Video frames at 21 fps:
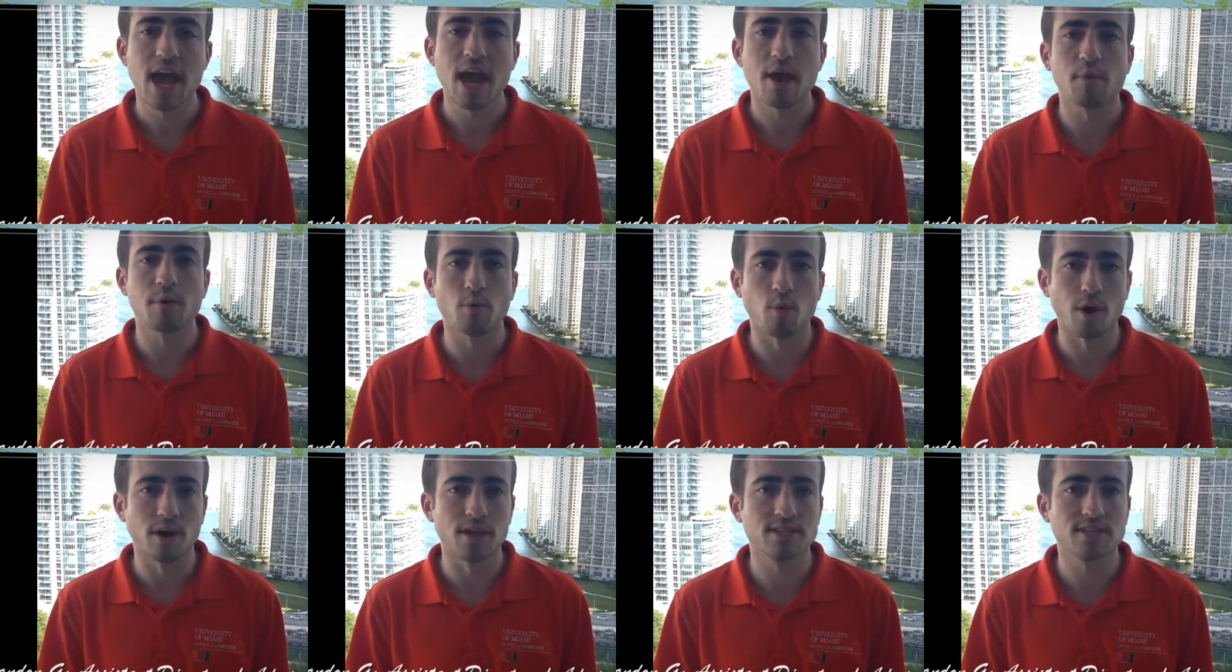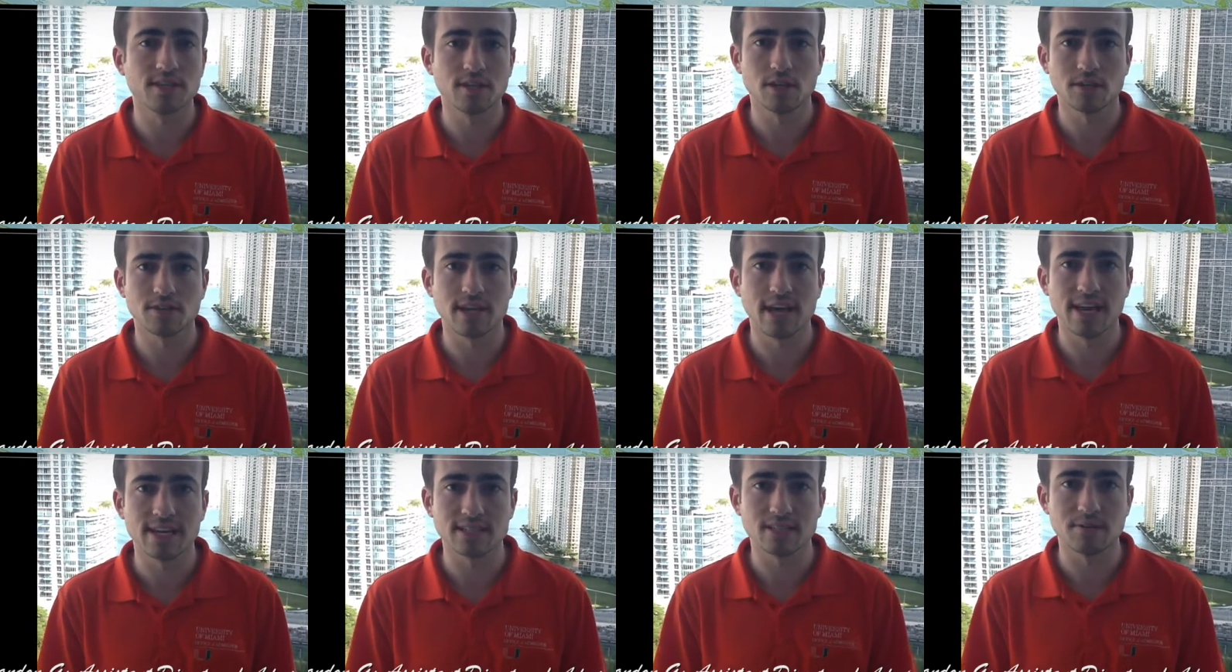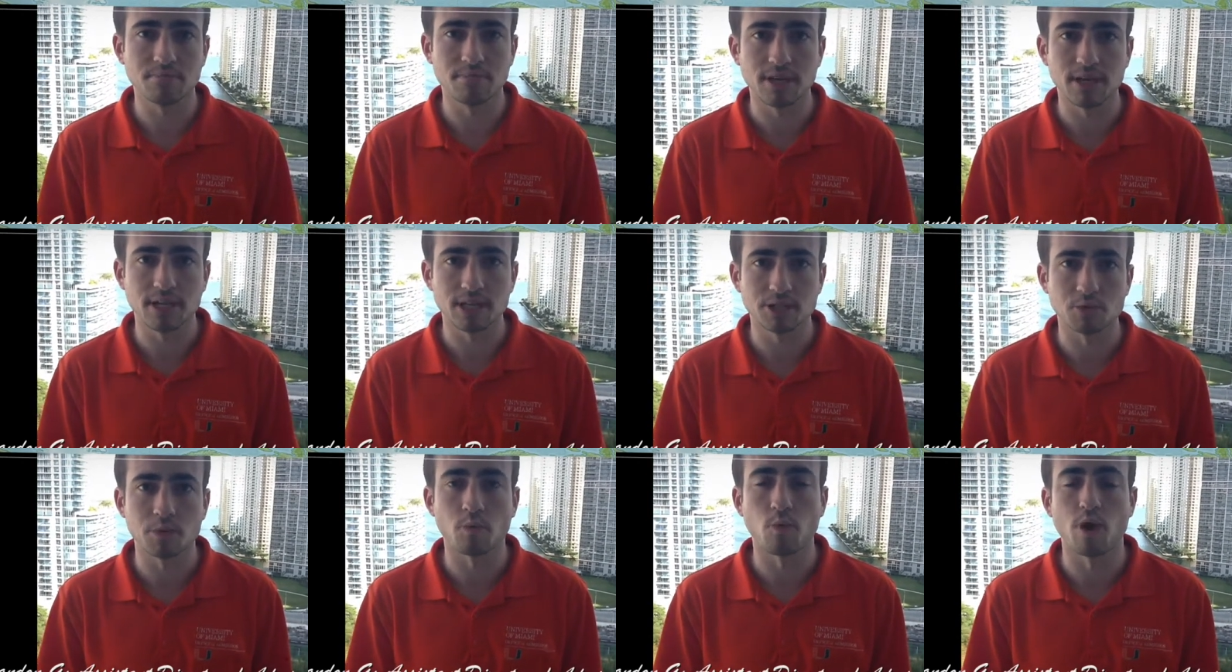We want to see those A's and
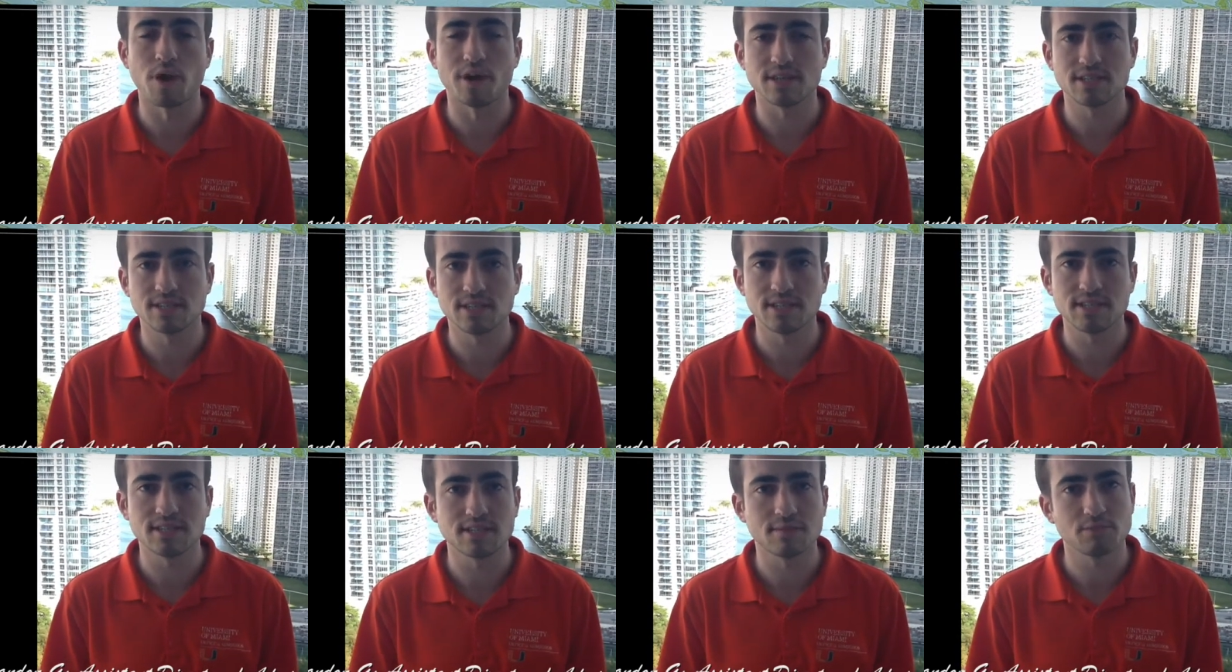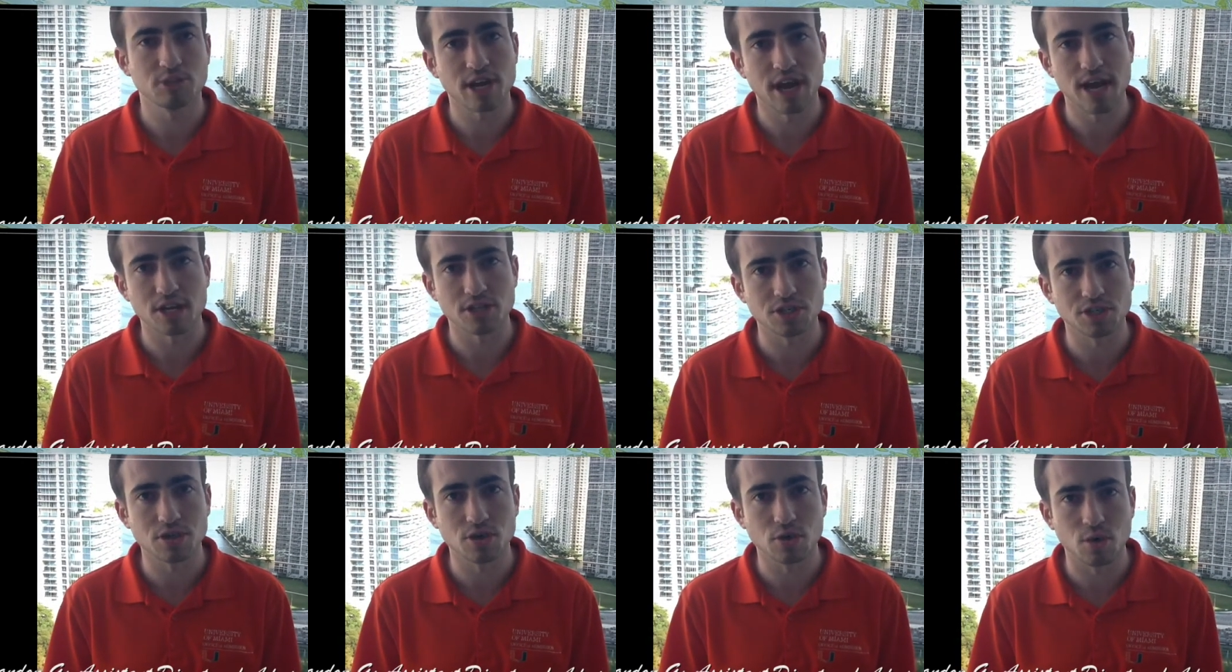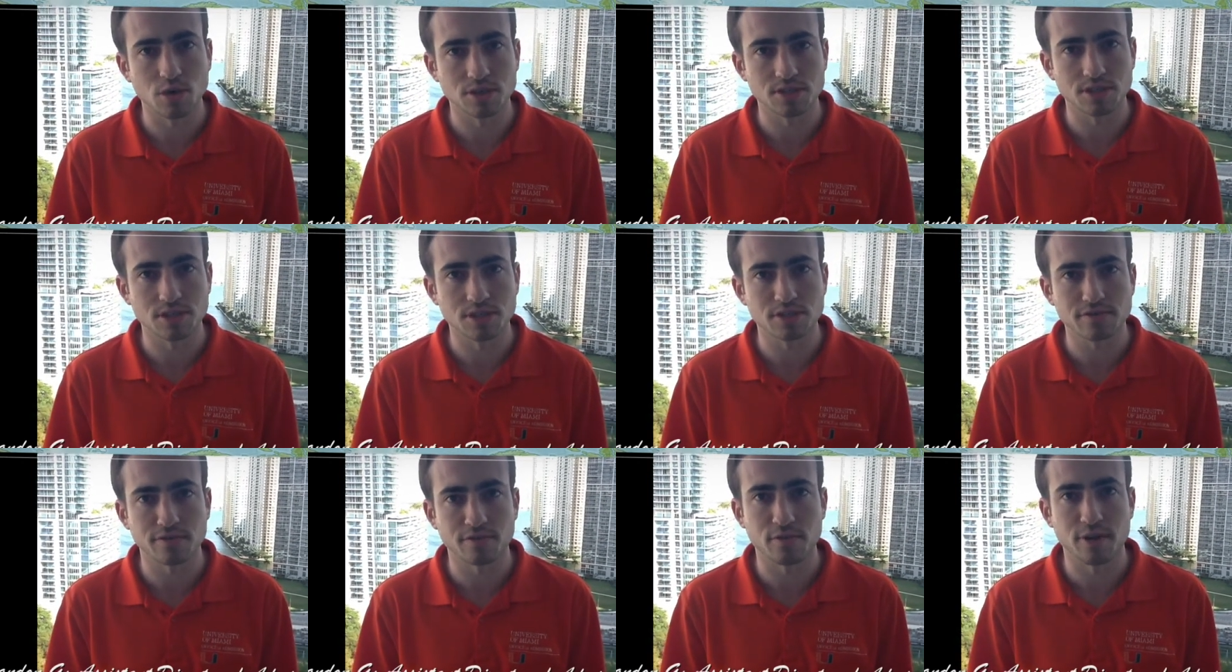B's. We want to see some challenging
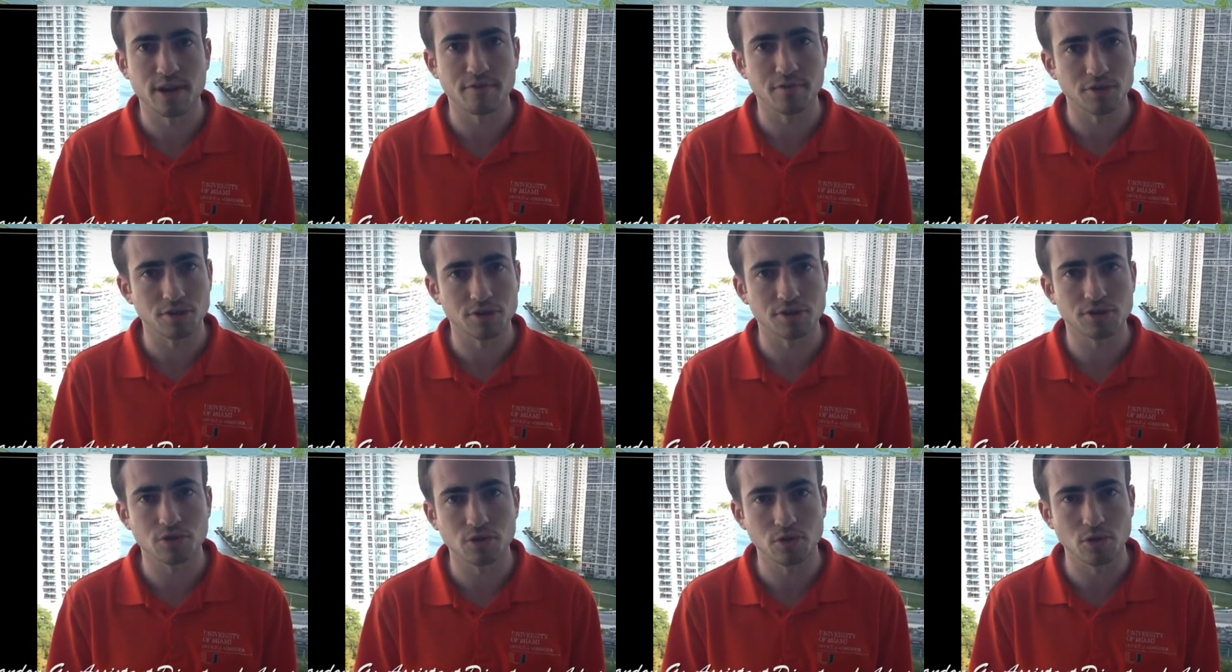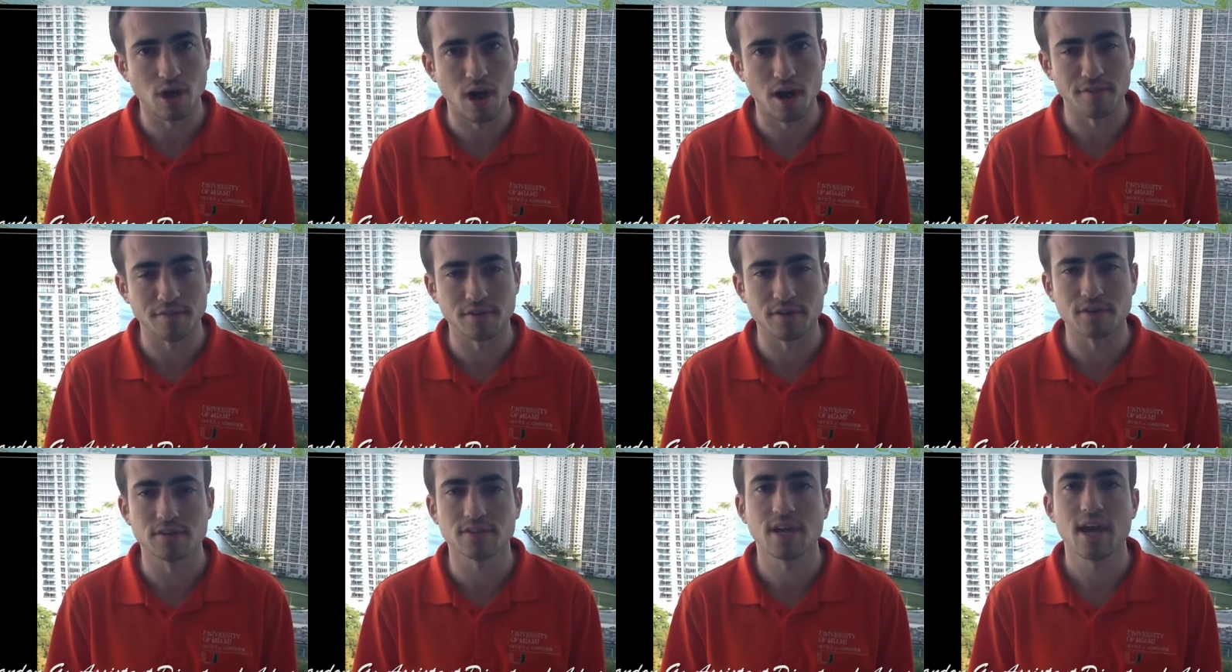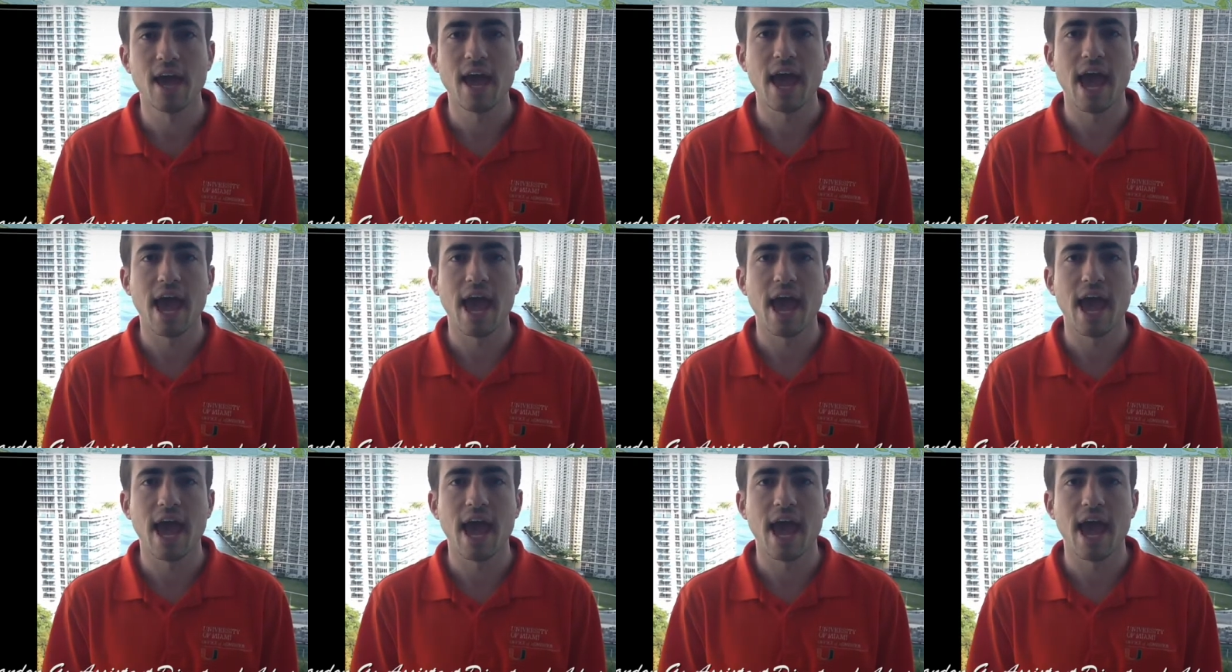courses for whatever your school offers,